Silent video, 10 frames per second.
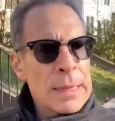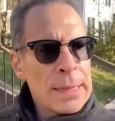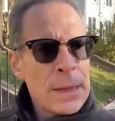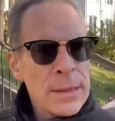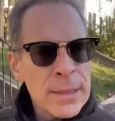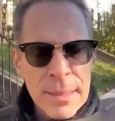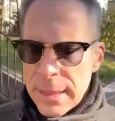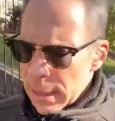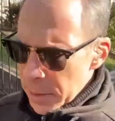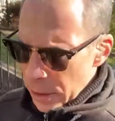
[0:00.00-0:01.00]
Now, let's see.
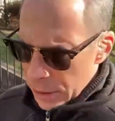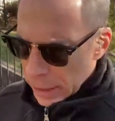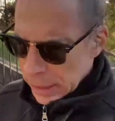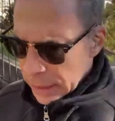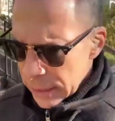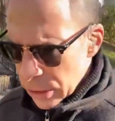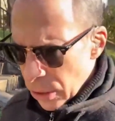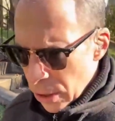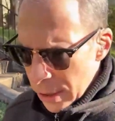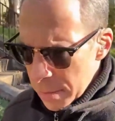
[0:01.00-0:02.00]
Let me think. Can I
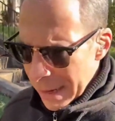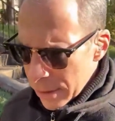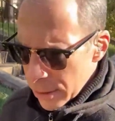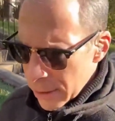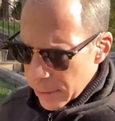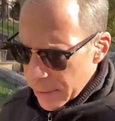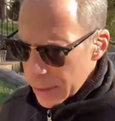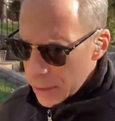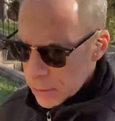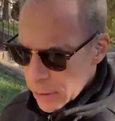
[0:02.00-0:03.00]
talk about all of
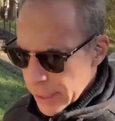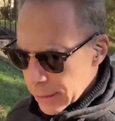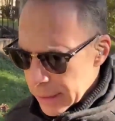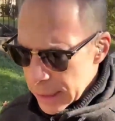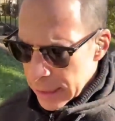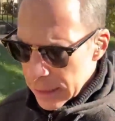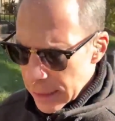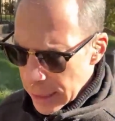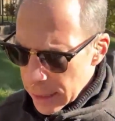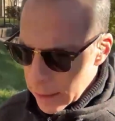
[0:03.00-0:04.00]
this without getting
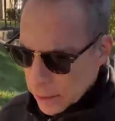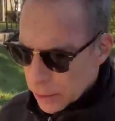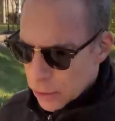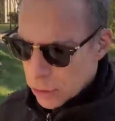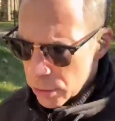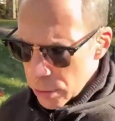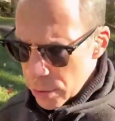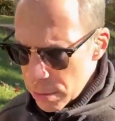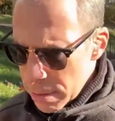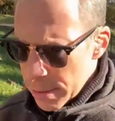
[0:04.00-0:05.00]
dinged on
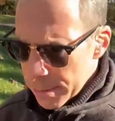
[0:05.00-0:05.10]
YouTube?